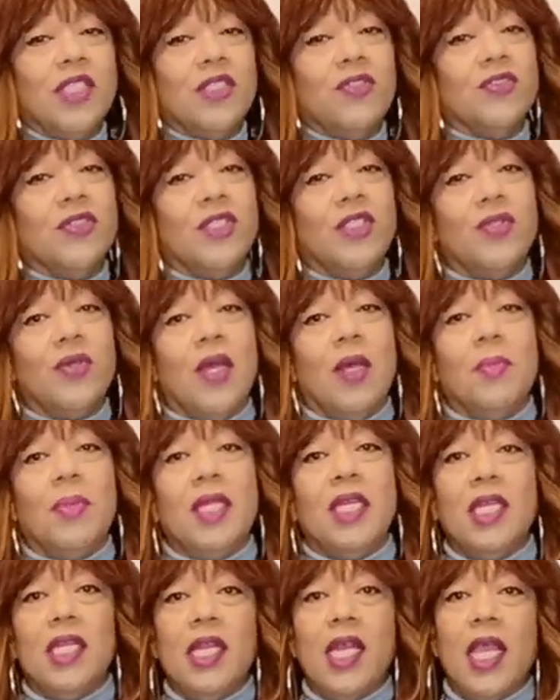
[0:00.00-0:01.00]
for dropping in
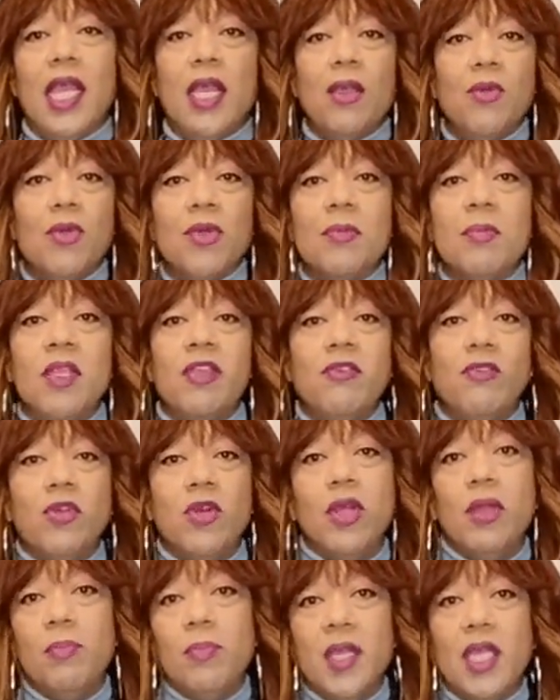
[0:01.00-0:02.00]
the hand with me for a
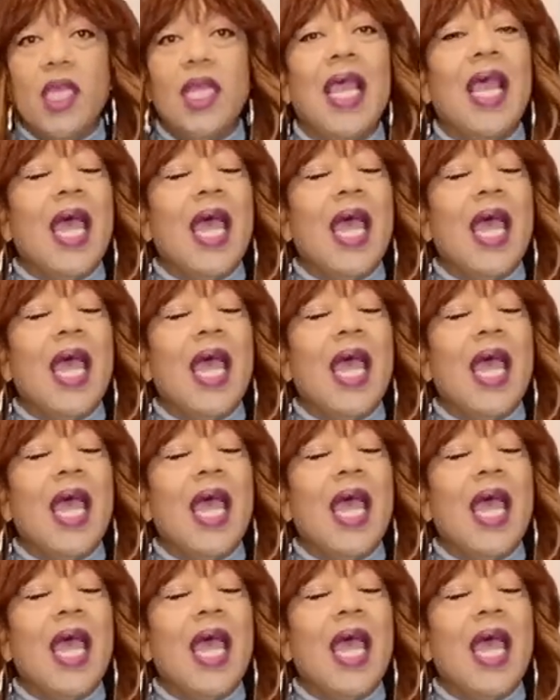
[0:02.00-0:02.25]
bit.